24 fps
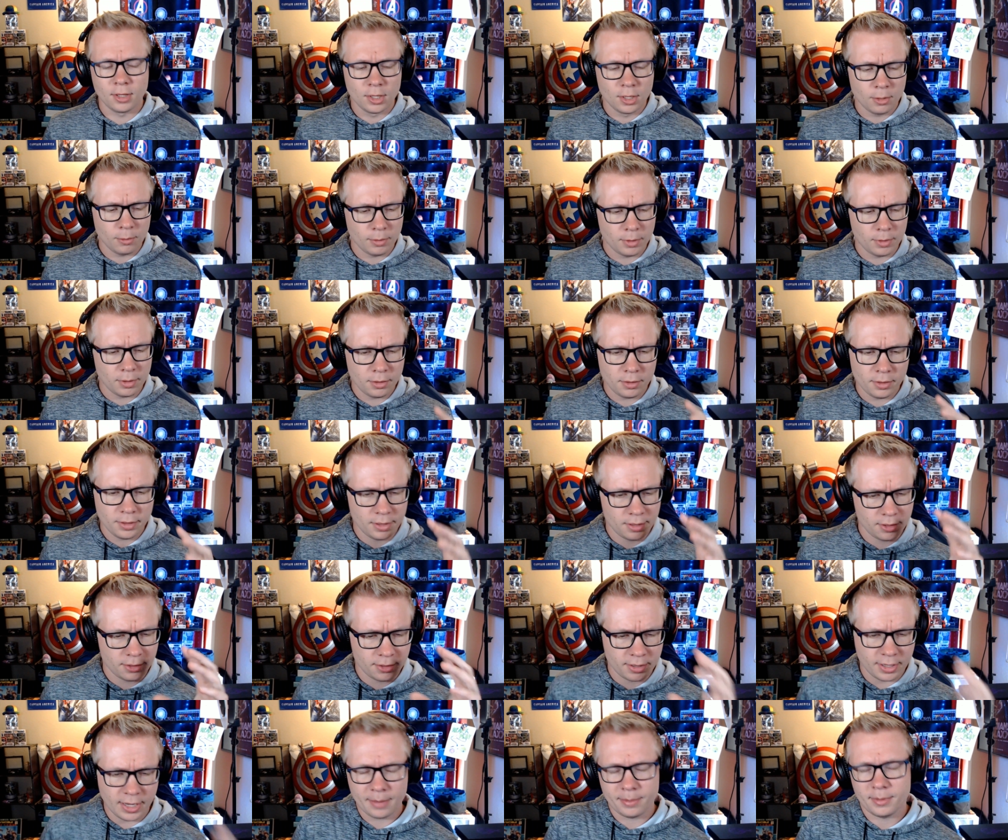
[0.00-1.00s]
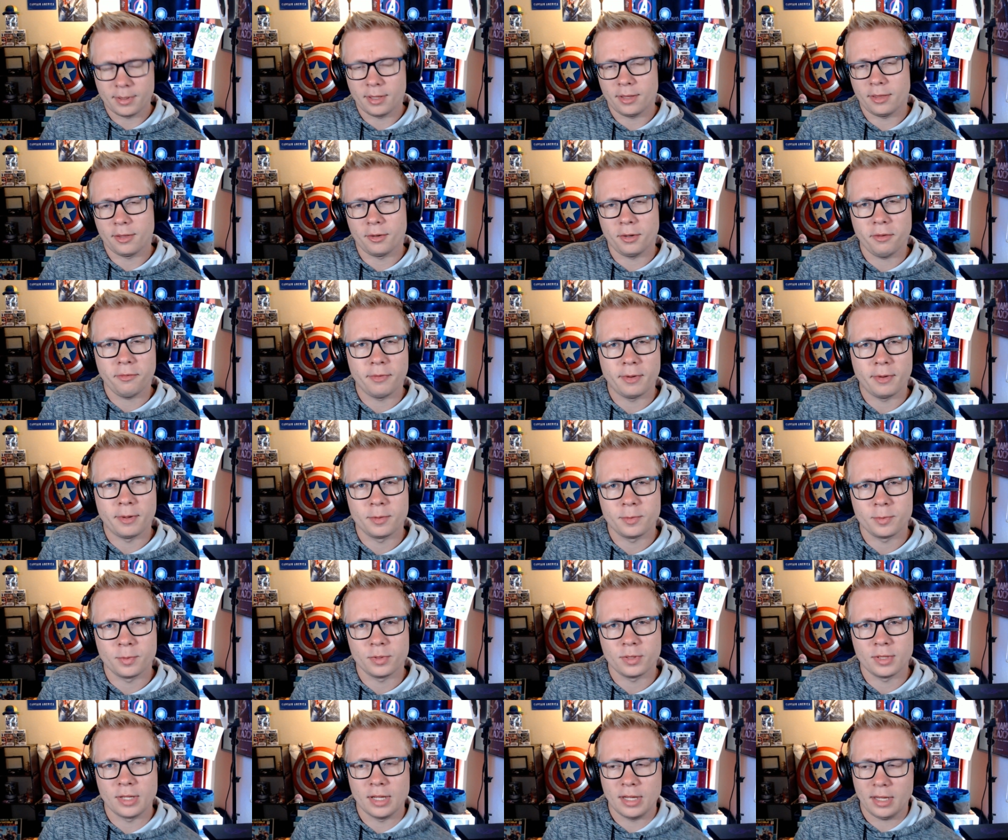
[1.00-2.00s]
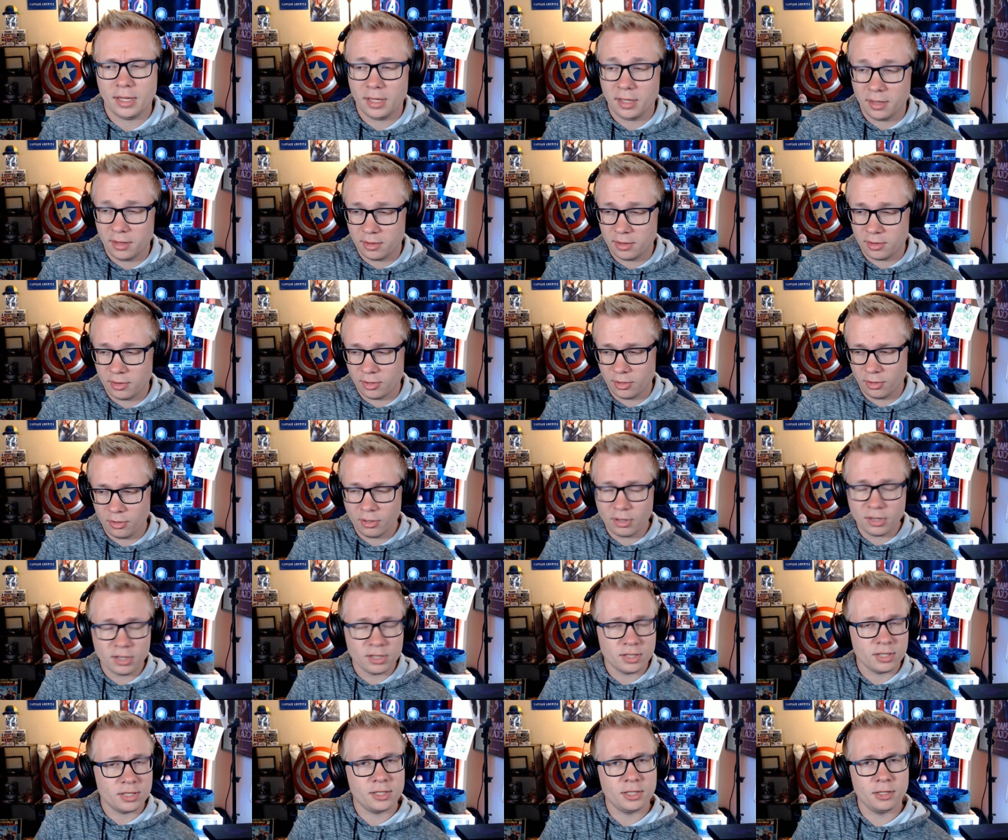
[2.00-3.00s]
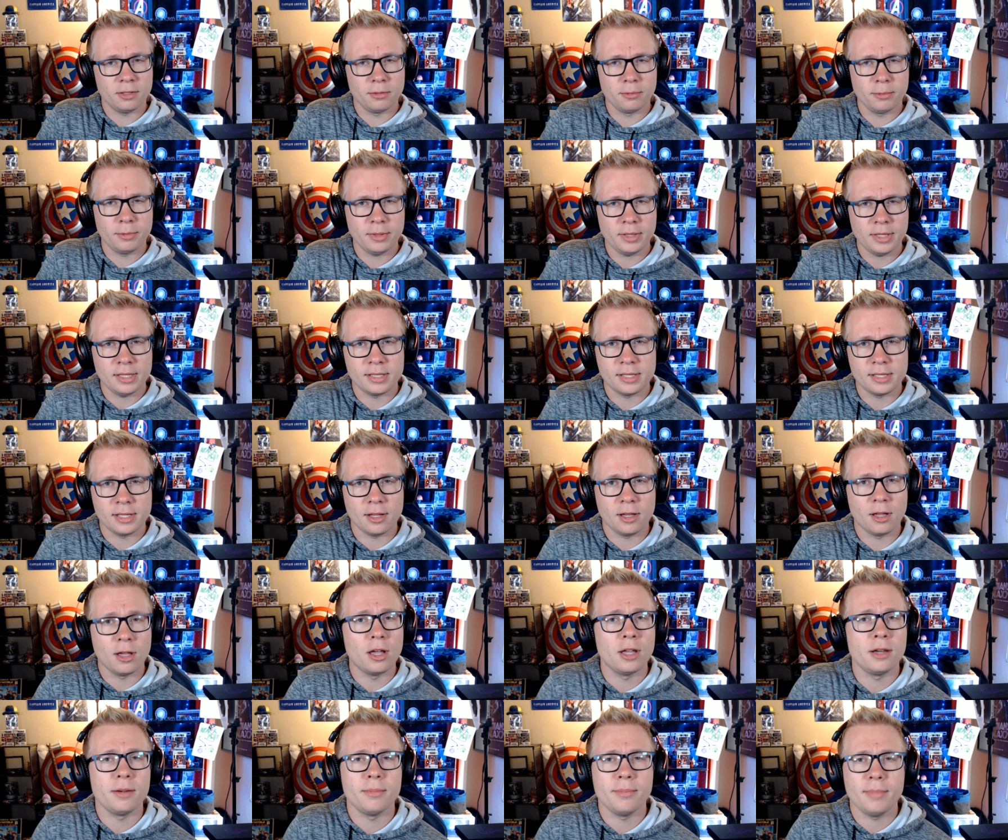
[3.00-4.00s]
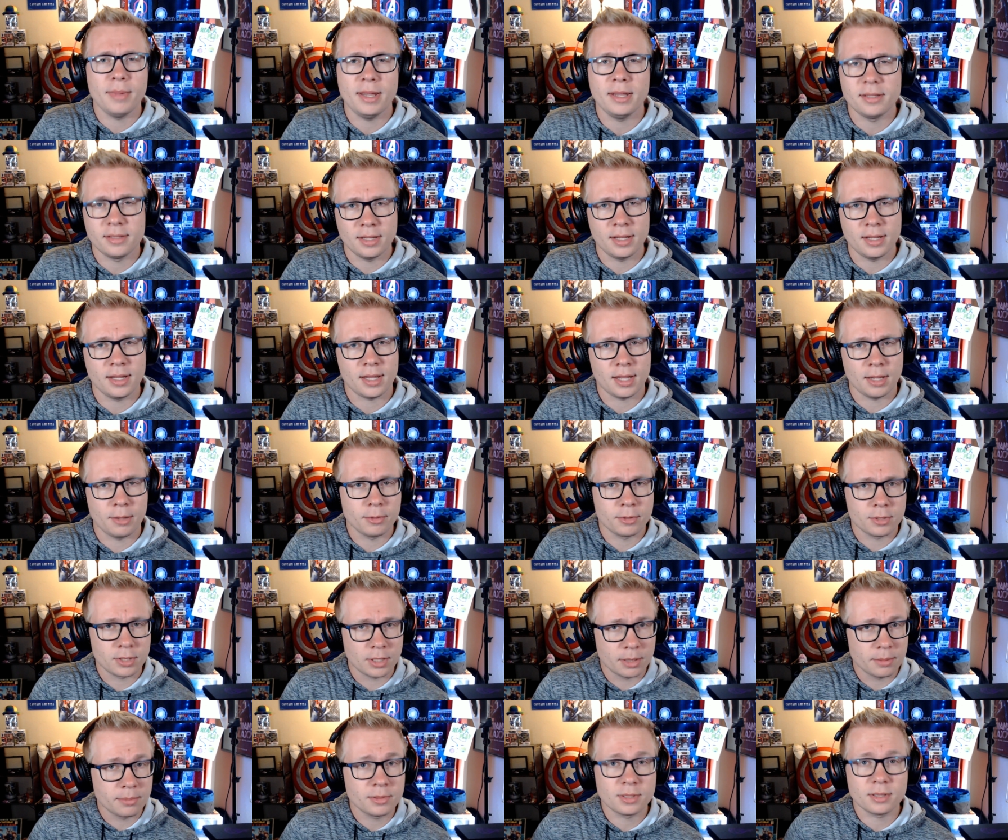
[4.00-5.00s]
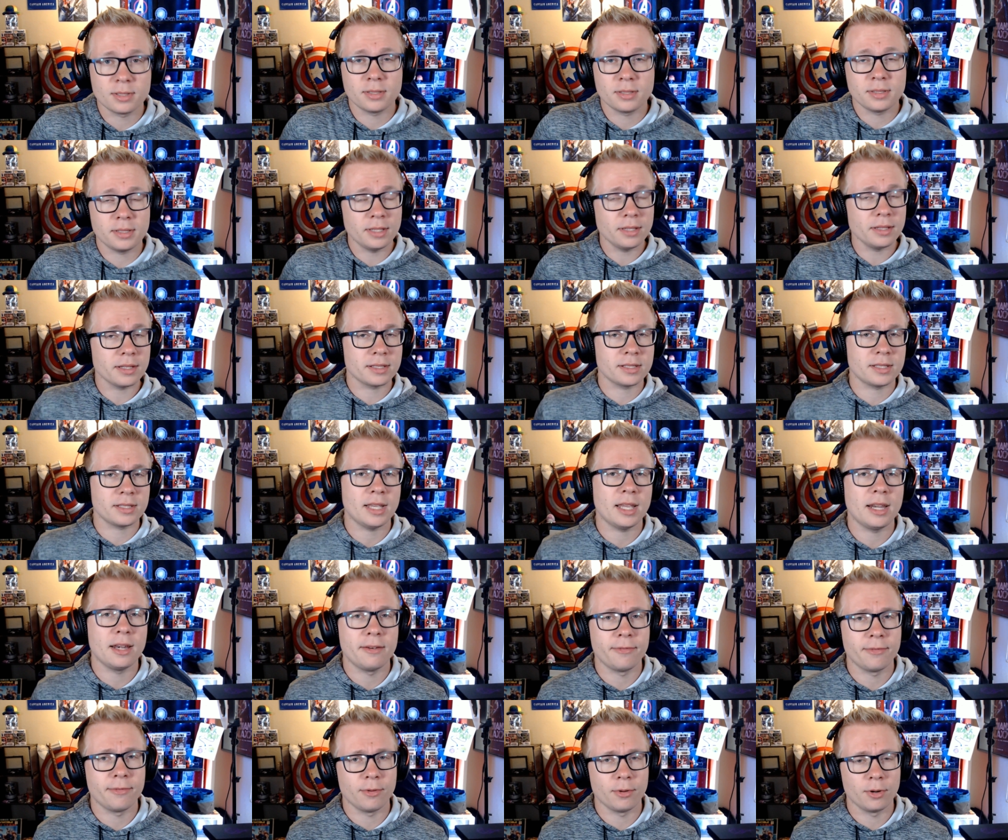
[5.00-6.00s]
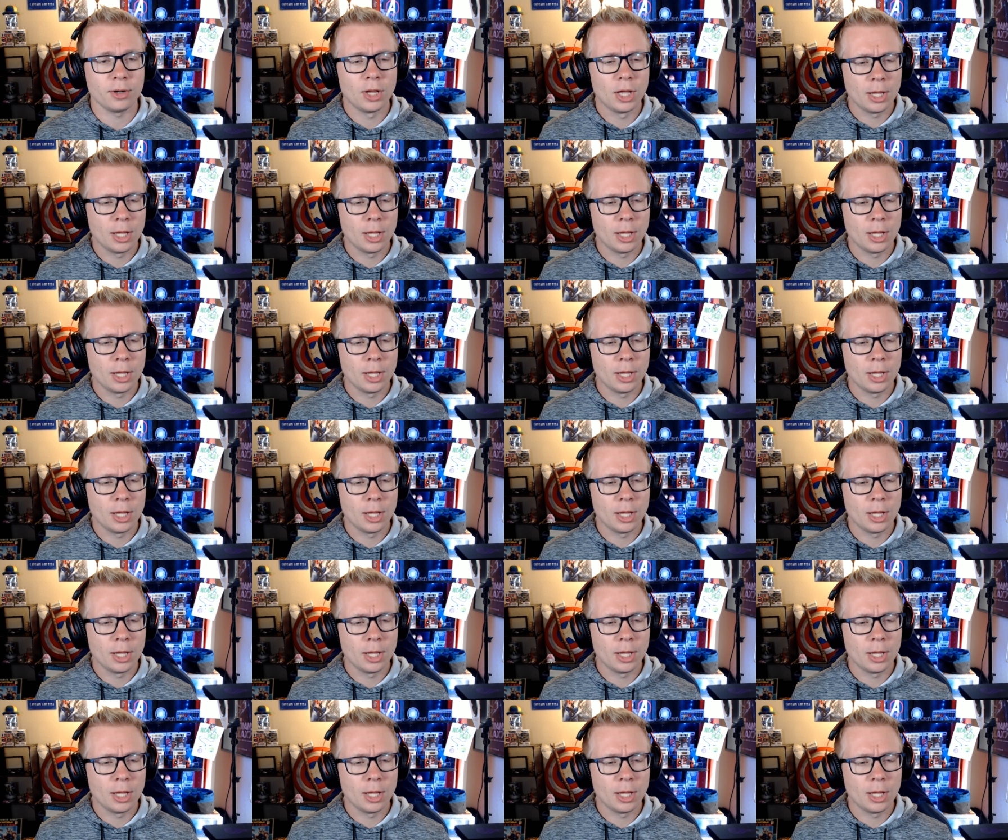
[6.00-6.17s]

We know that they're capped at 30 frames per second. They're going to still release it on May 2nd, which I'm still excited for.